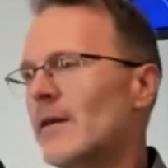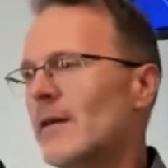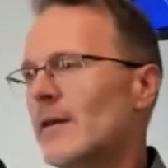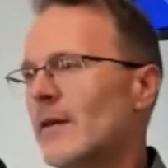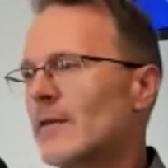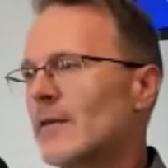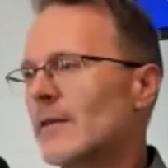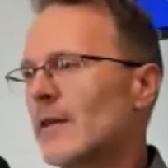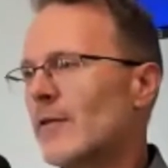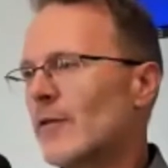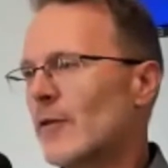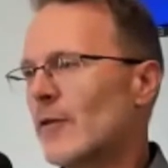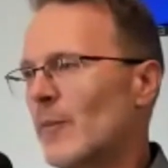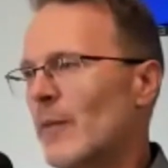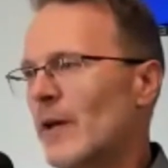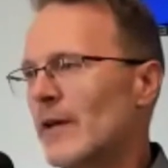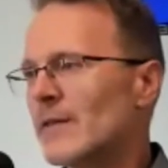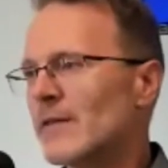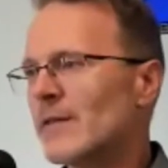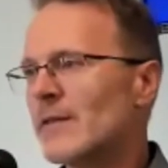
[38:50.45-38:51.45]
doesn't even
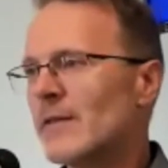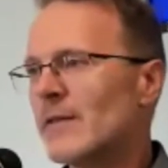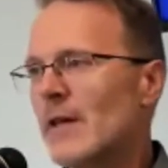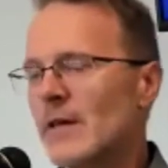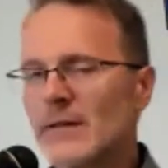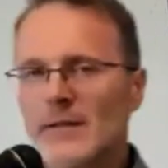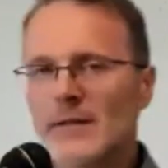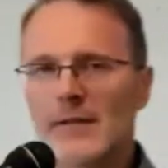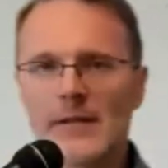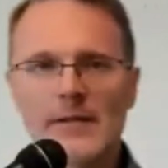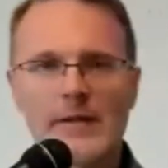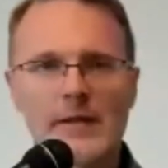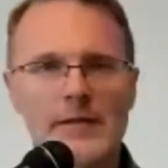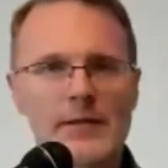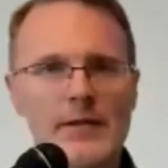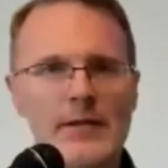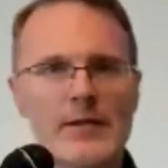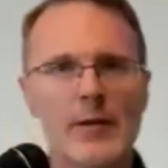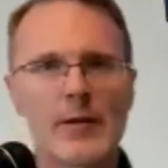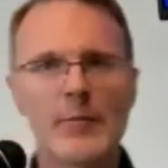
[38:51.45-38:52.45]
make sense.
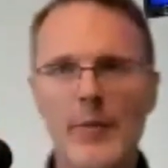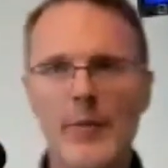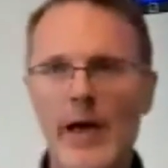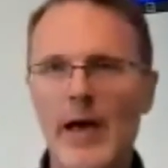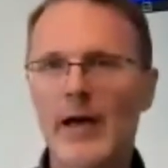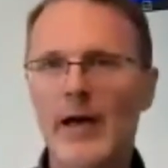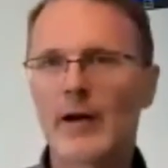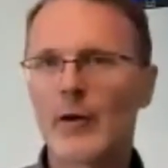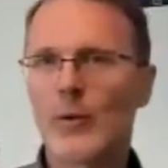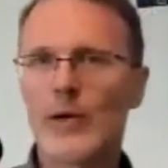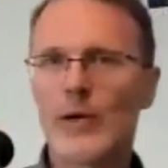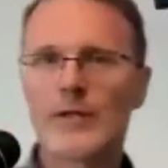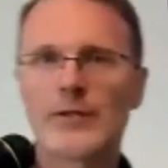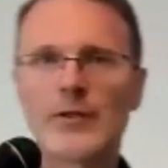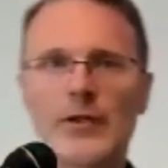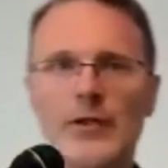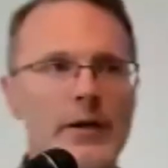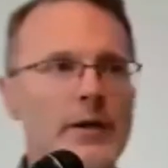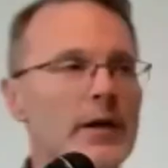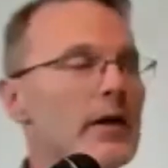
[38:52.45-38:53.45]
It's just a bad
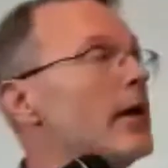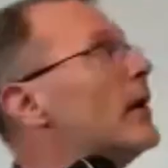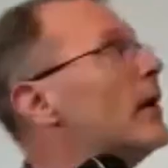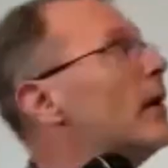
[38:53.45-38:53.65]
question.